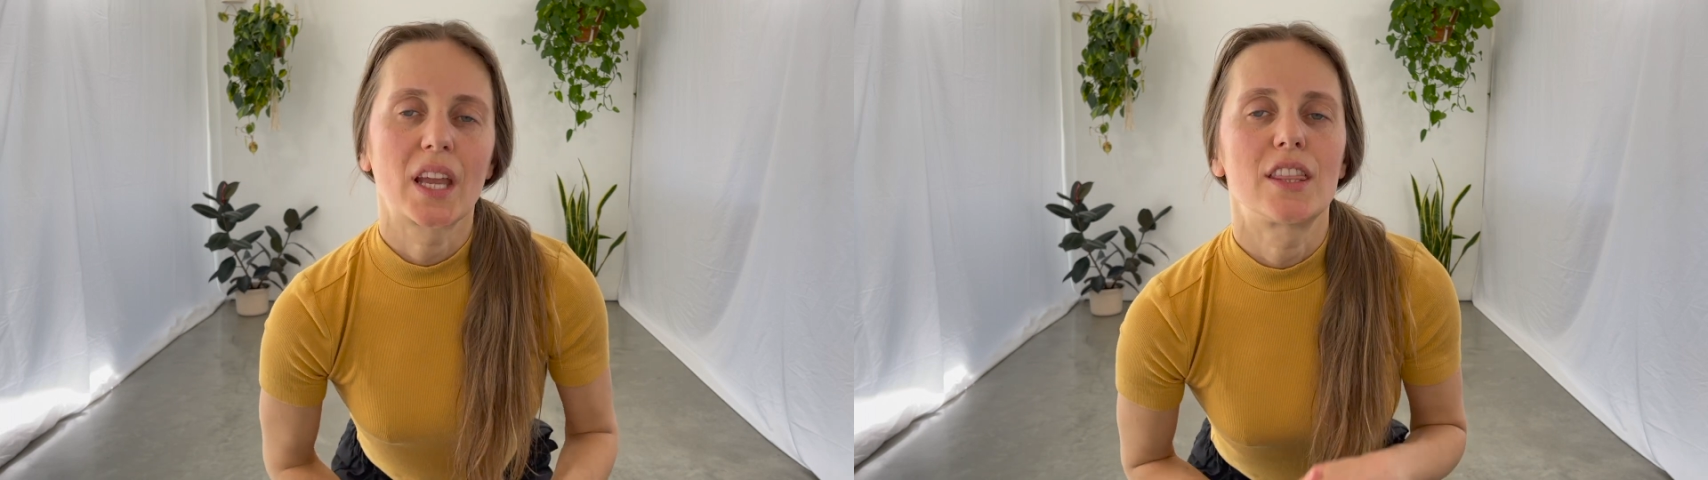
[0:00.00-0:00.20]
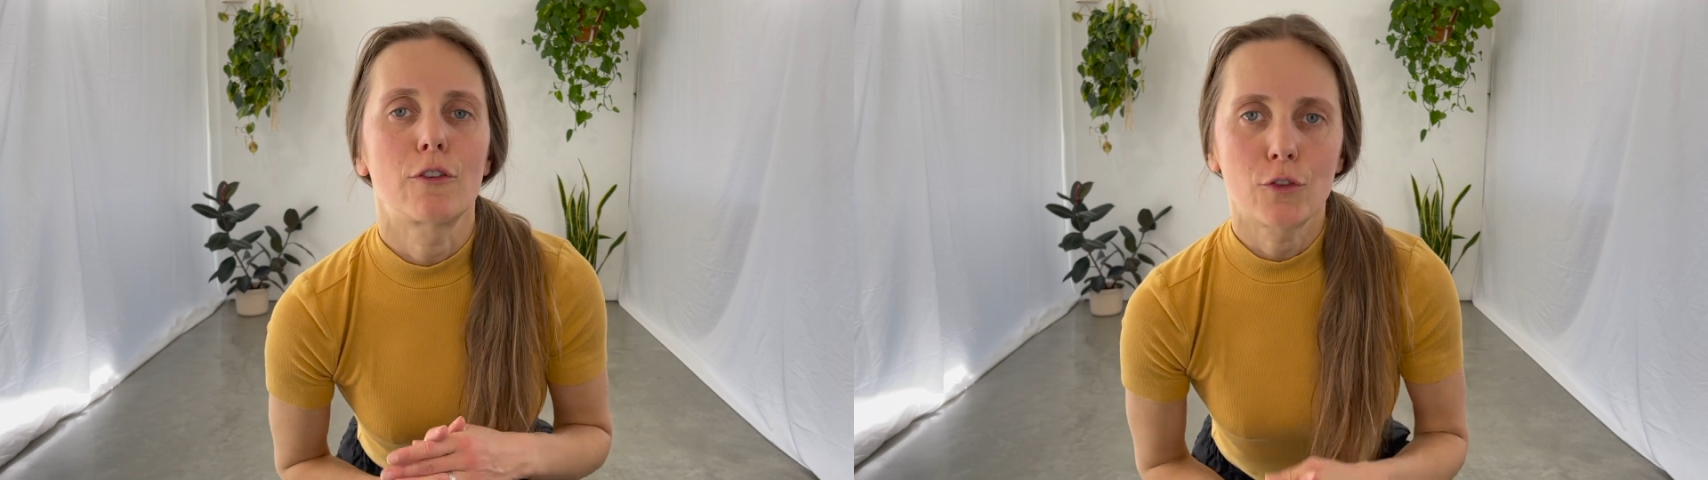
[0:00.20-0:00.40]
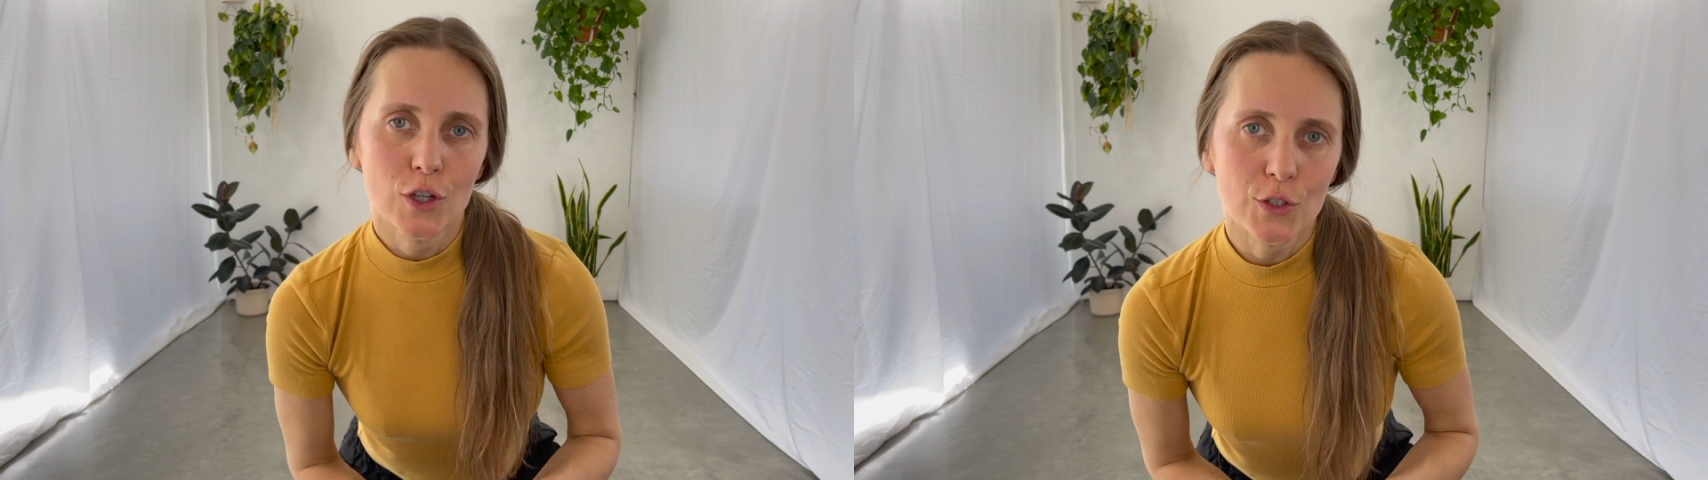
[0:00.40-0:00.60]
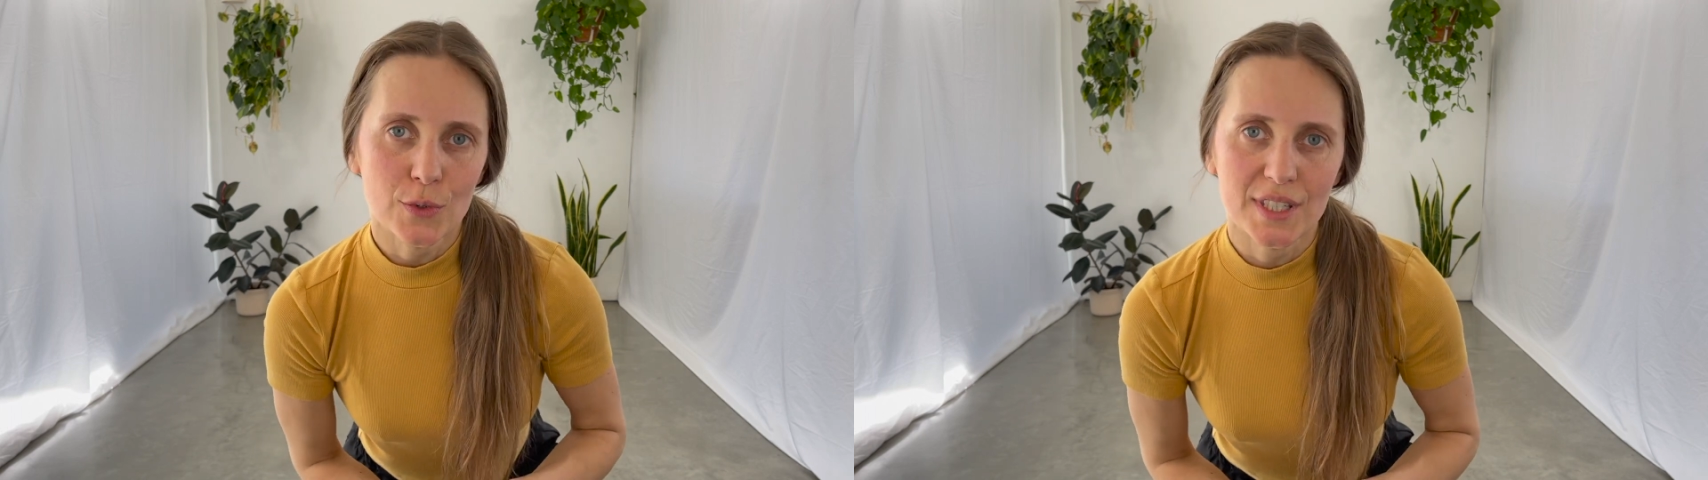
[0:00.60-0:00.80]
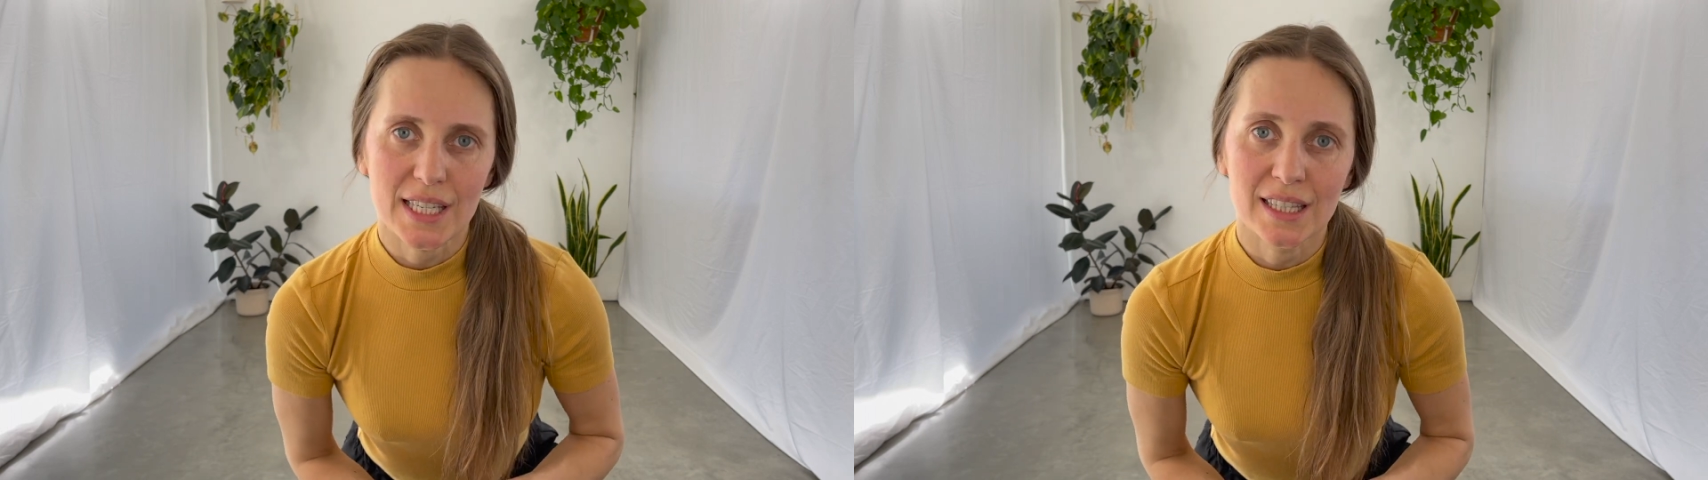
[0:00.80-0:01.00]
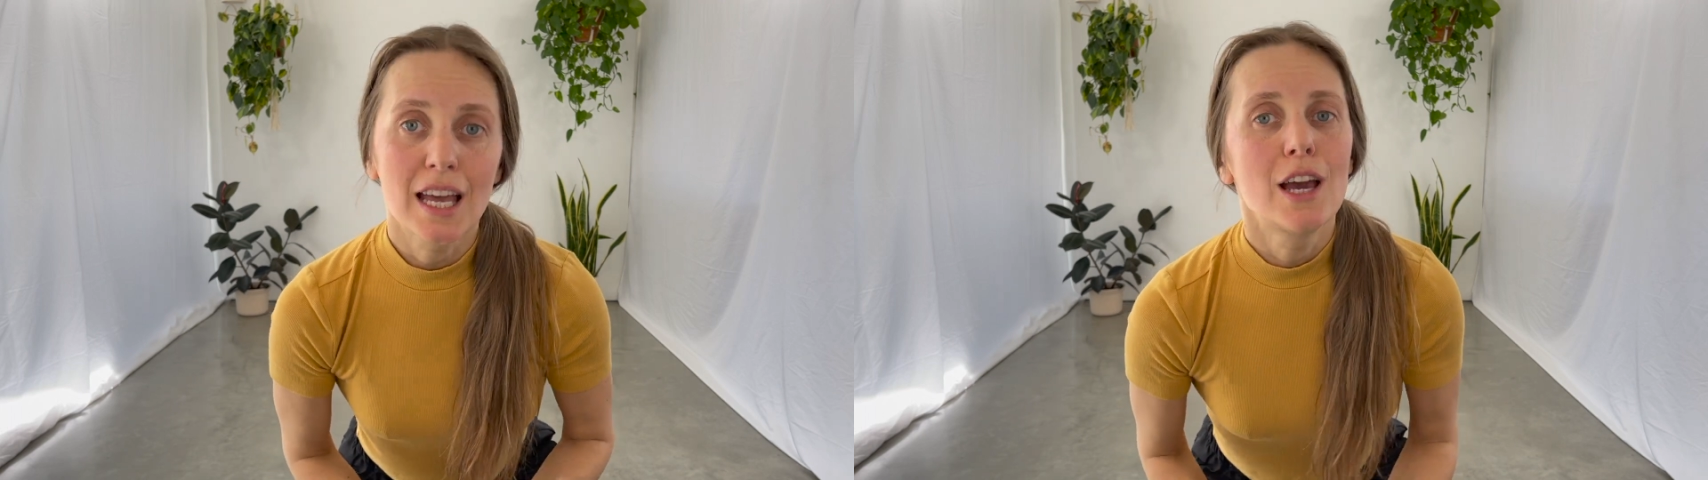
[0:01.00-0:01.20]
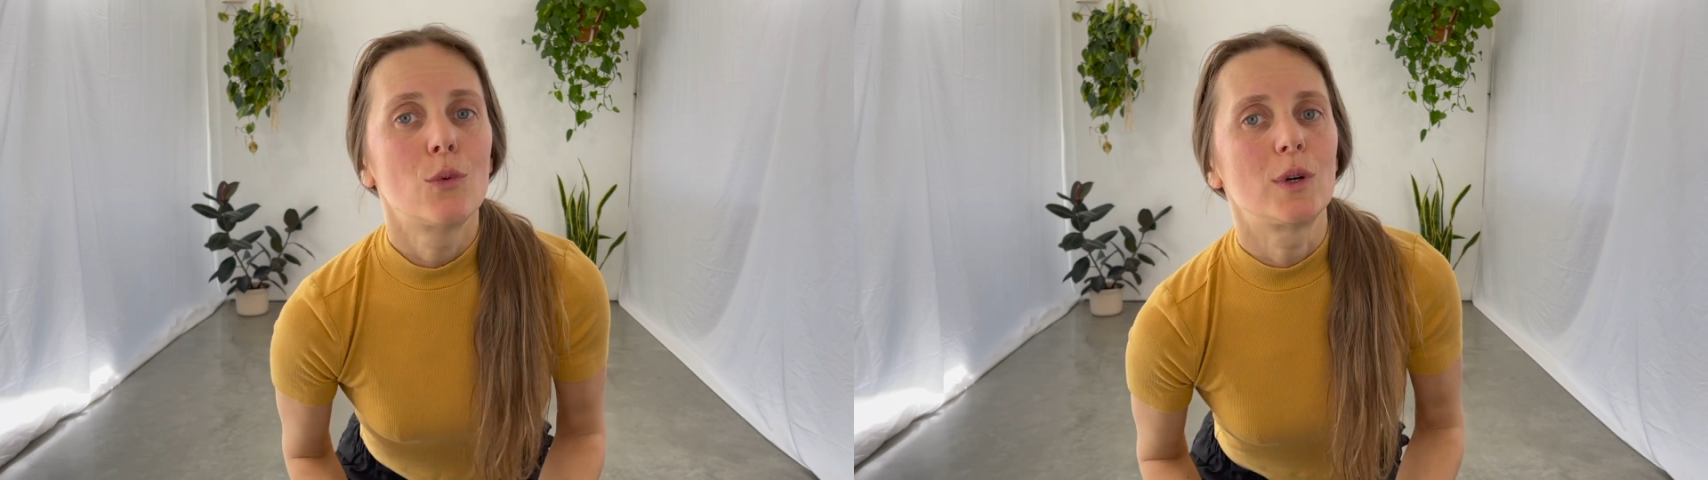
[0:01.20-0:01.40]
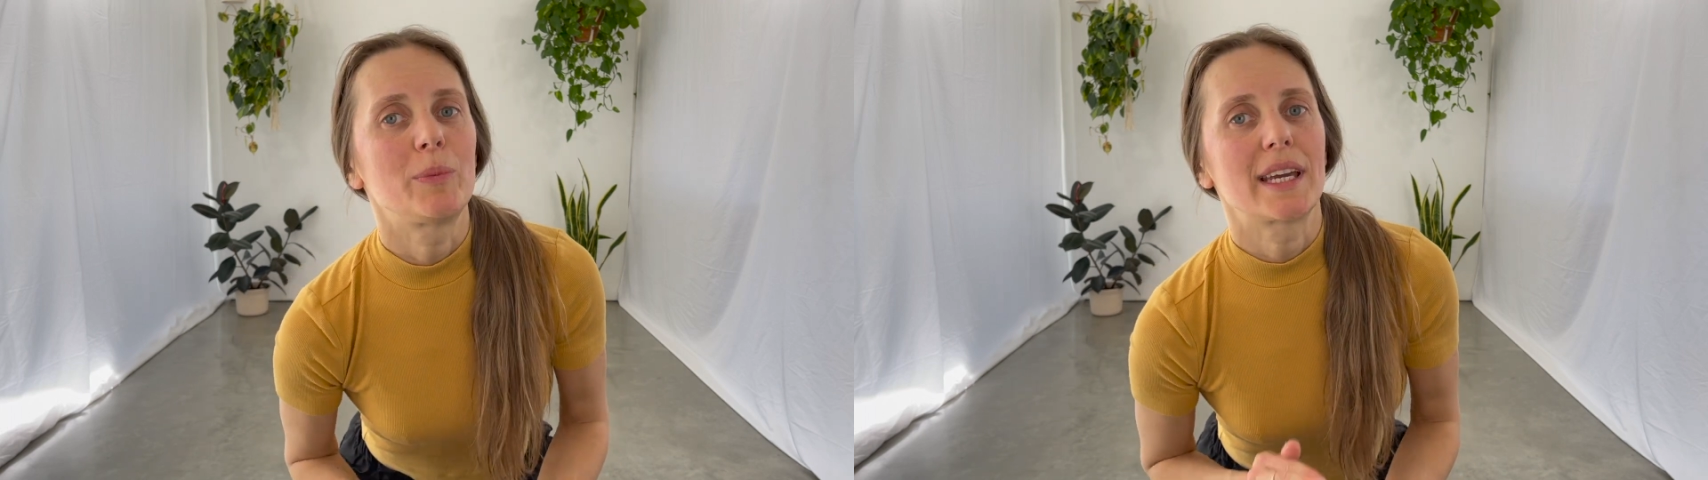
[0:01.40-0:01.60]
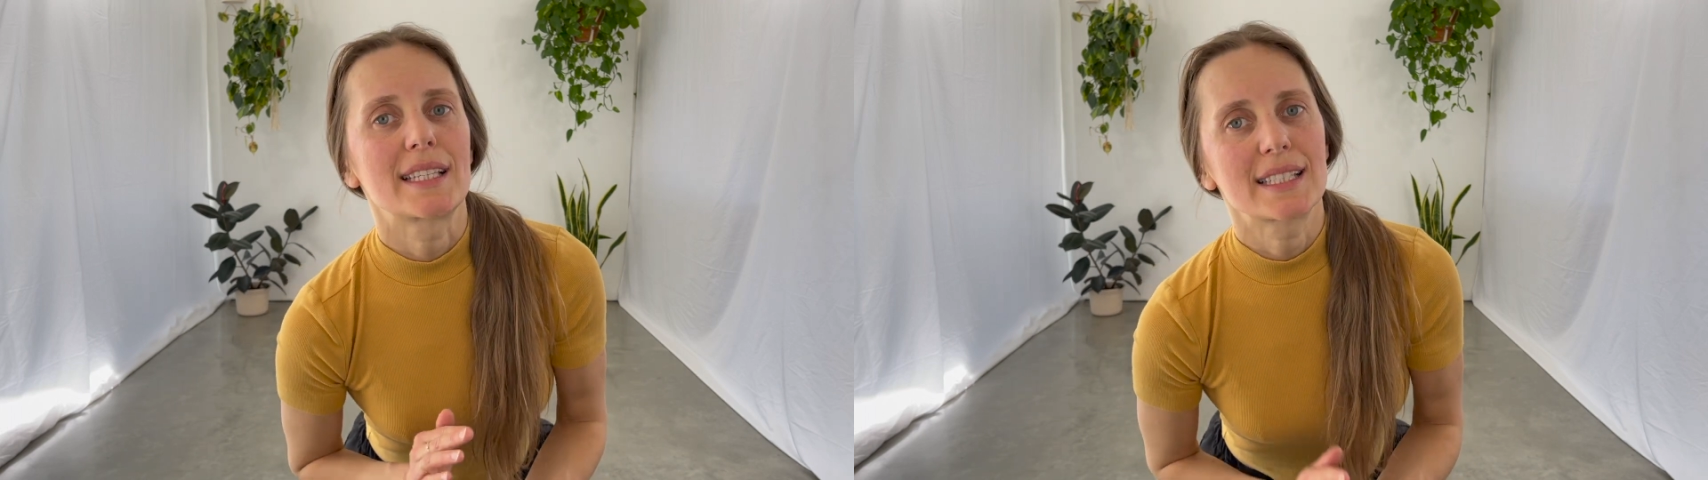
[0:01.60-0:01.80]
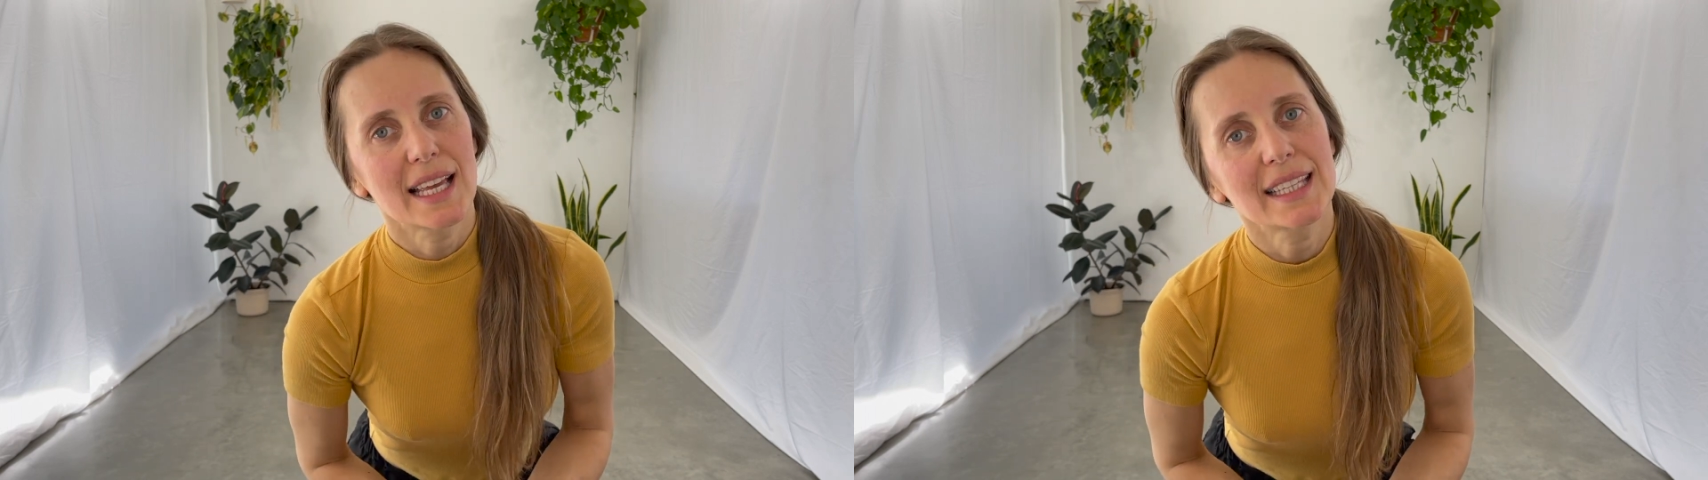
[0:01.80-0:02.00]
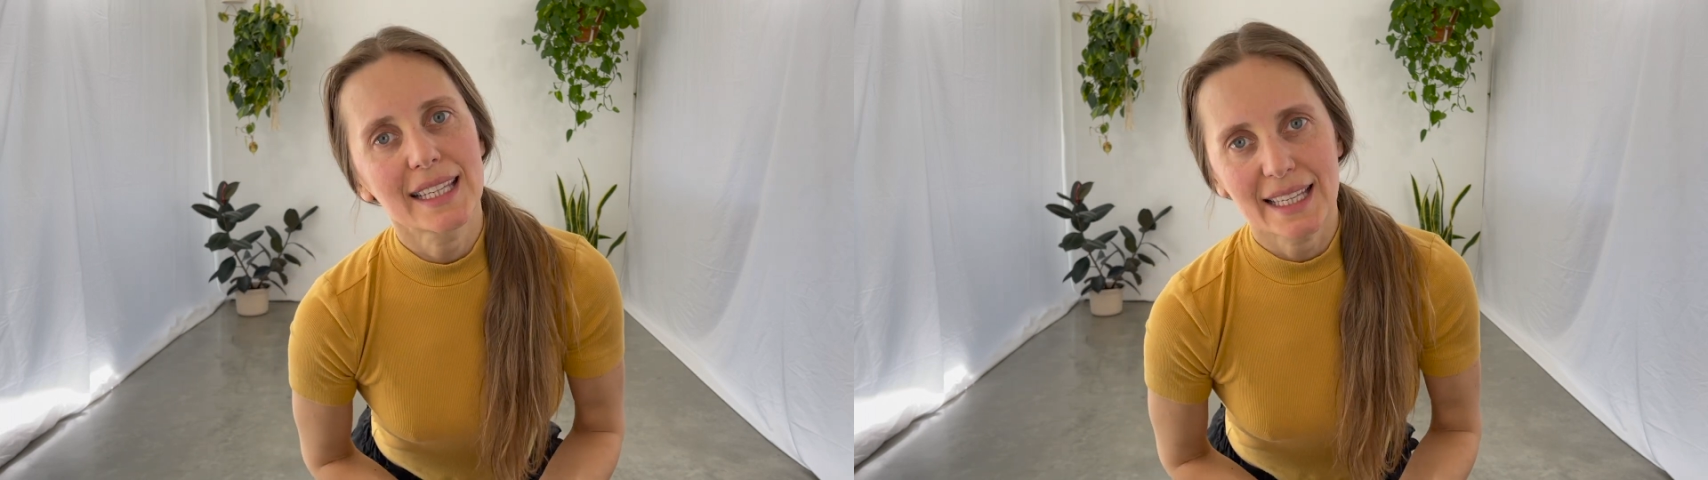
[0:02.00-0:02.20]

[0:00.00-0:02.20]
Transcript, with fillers: The first routine will be a slightly